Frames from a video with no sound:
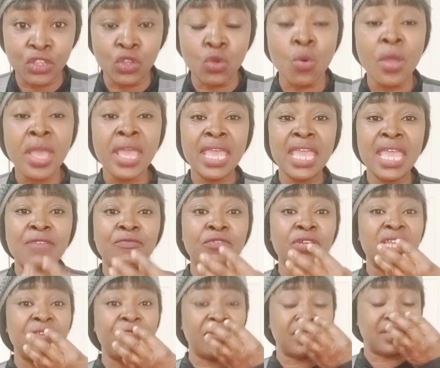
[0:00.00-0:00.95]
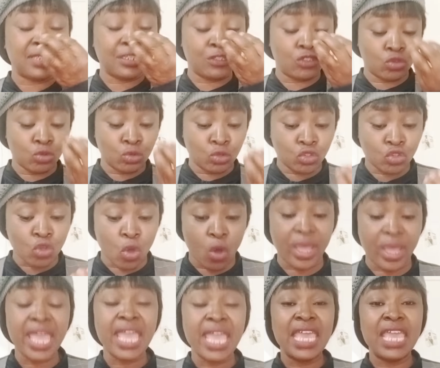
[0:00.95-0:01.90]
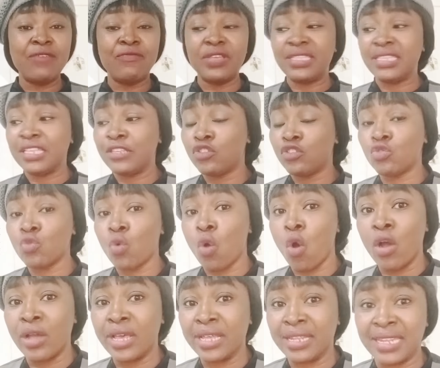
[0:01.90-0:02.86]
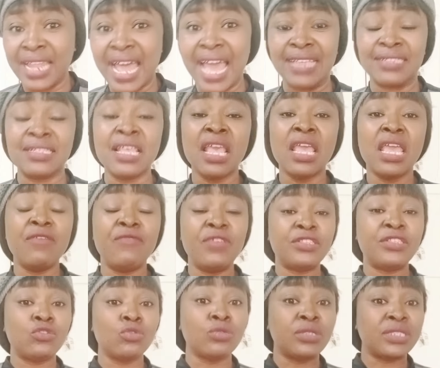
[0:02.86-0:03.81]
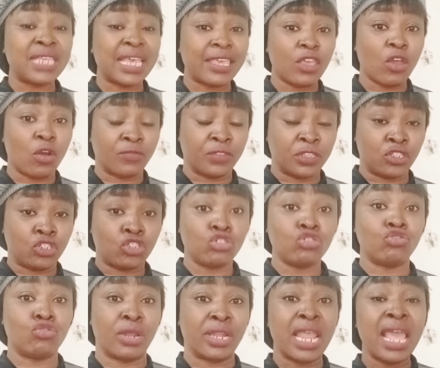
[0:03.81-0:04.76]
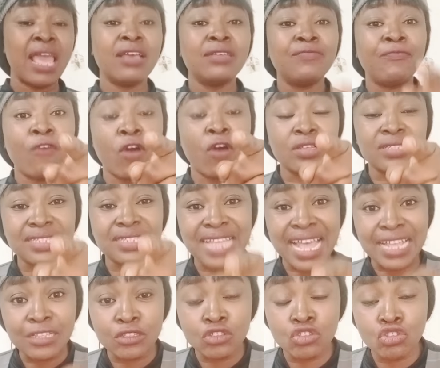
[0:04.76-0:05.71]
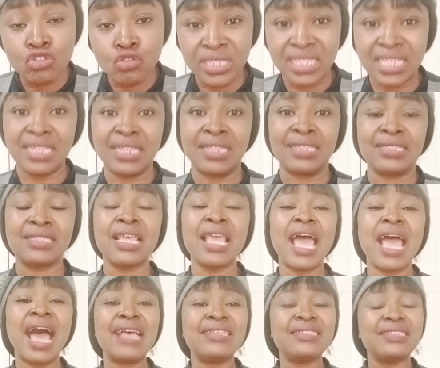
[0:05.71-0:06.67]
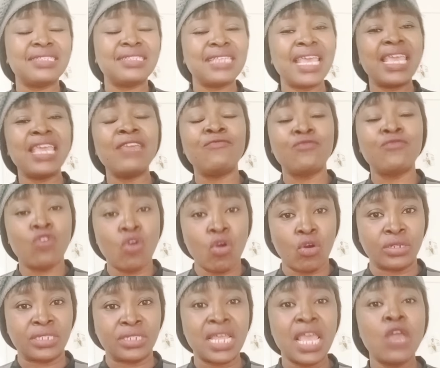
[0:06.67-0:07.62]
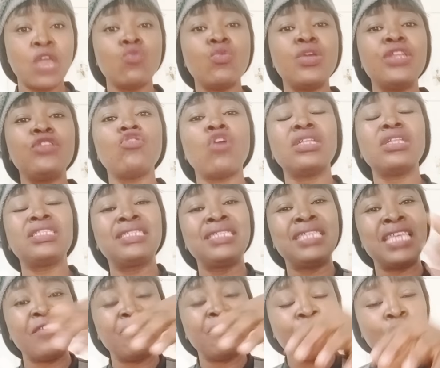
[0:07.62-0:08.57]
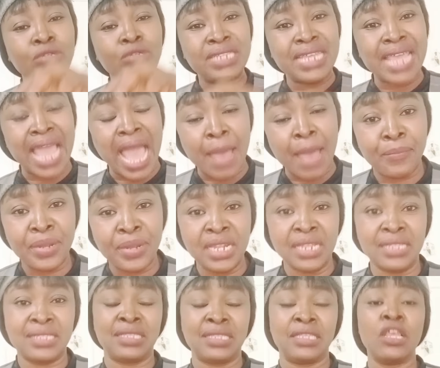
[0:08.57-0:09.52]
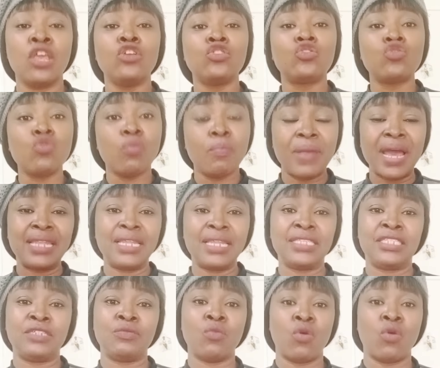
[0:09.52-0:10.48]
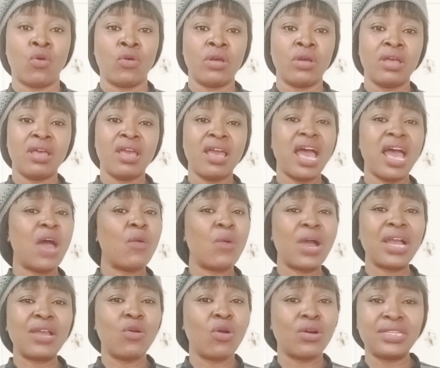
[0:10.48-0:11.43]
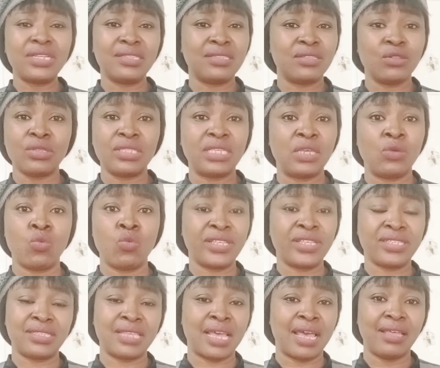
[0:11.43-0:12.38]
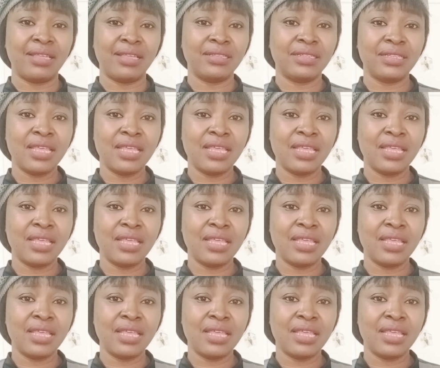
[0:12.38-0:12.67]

you, even if it is to talk, if it is to organize, if it's to take care of the children, first start using it and see if God will not give you the ability to manage more. Our God is not a waster.